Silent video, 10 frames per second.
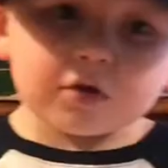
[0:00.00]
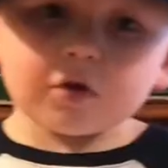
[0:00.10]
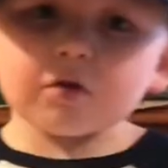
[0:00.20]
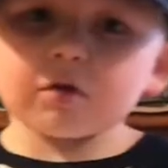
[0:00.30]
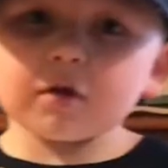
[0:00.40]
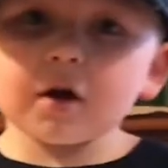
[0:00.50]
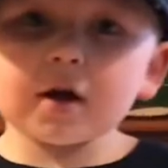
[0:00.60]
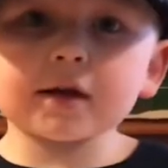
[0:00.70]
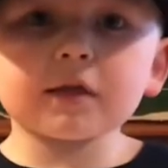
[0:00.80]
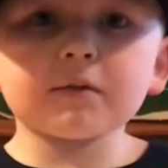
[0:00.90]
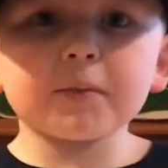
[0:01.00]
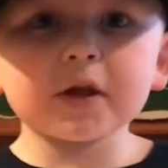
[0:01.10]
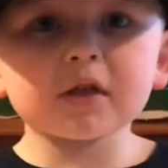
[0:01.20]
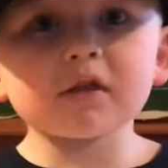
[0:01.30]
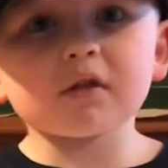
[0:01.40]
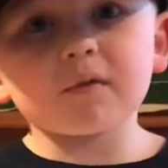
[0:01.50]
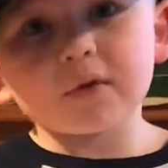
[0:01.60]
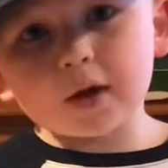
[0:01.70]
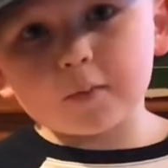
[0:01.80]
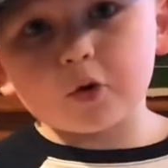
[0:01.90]
There's nine species of
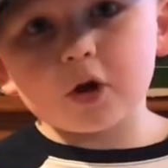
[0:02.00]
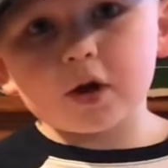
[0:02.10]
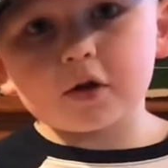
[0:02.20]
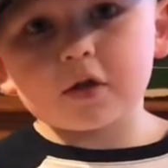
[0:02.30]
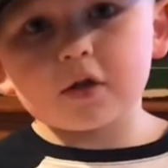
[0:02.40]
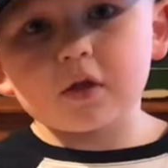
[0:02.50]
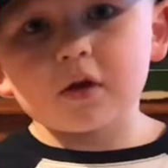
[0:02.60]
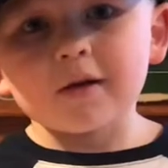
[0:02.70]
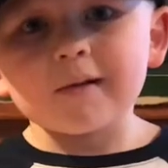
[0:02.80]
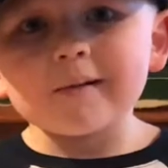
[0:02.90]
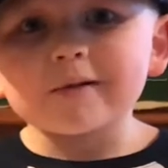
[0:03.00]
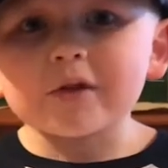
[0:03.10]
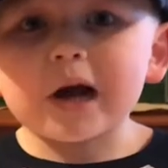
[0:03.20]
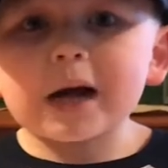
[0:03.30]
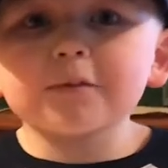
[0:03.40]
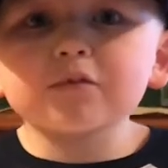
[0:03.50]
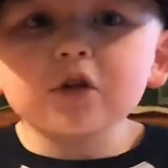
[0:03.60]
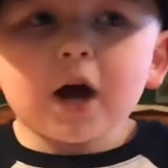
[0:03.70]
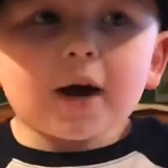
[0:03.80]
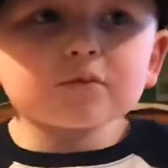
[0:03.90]
hammerheads. I'm,
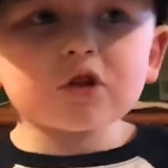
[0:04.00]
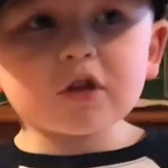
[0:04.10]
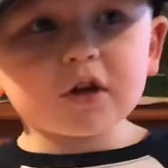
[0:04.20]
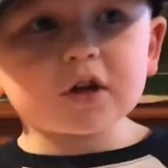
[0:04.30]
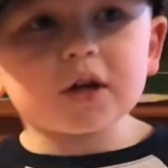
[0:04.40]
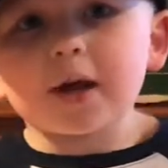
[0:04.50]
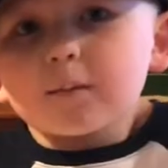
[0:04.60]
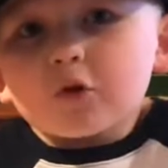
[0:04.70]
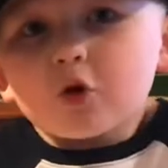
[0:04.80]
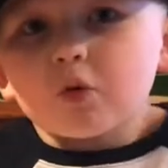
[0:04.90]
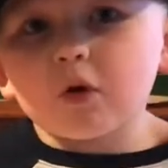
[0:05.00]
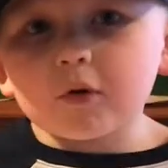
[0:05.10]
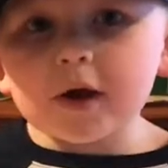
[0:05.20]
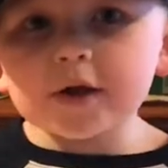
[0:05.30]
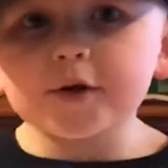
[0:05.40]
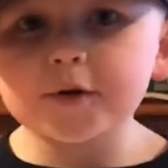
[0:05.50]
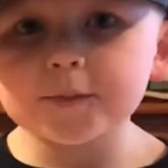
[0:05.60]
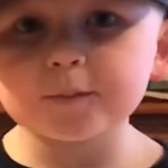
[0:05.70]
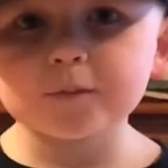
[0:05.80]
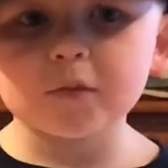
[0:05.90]
I'm just gonna name two, all right?
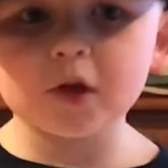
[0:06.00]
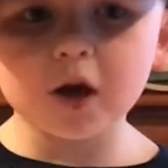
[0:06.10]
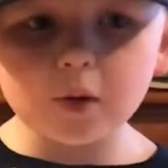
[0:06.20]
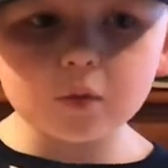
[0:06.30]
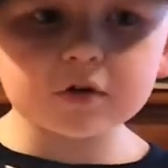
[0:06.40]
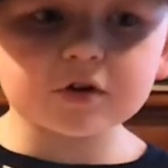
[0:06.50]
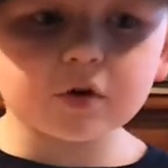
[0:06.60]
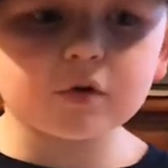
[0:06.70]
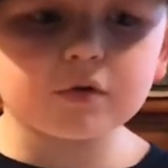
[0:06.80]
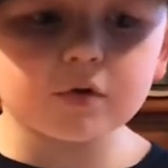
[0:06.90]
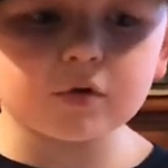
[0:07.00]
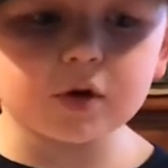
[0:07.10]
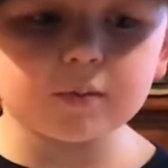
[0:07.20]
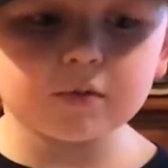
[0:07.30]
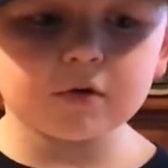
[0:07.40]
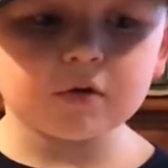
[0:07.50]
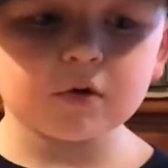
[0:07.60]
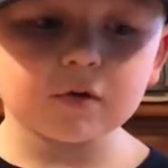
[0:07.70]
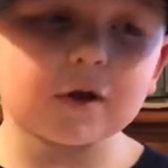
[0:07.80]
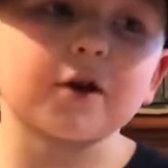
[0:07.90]
I wanna tell you their names
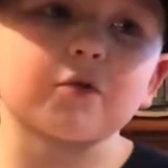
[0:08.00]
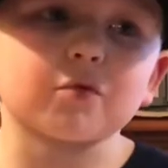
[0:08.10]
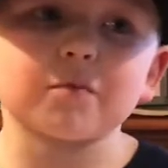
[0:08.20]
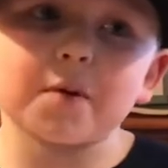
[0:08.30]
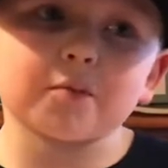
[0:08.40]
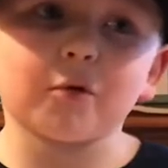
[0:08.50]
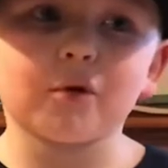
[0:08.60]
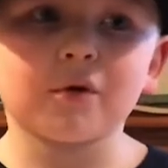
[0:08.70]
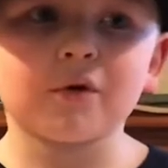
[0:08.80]
that I remember.